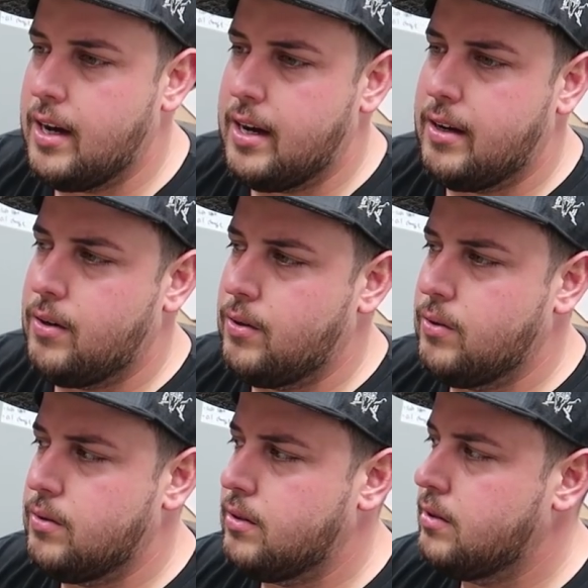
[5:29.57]

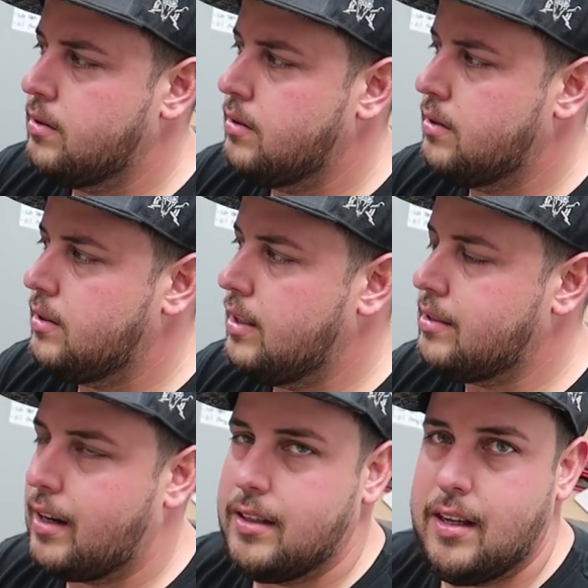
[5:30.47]
now,
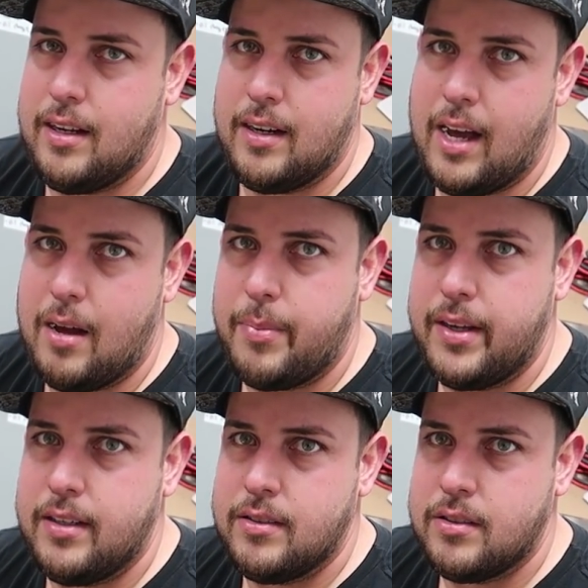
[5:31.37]
it's like it didn't
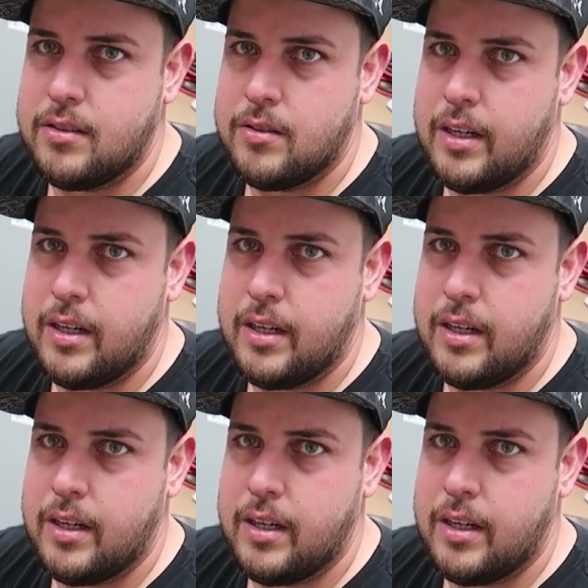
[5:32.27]
happen.